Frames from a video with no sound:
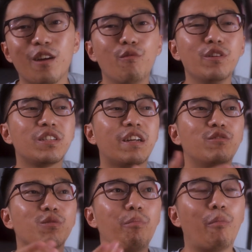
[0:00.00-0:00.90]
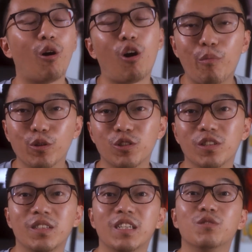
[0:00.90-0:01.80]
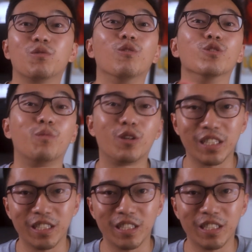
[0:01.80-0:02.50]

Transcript: which gives you more opportunities to close more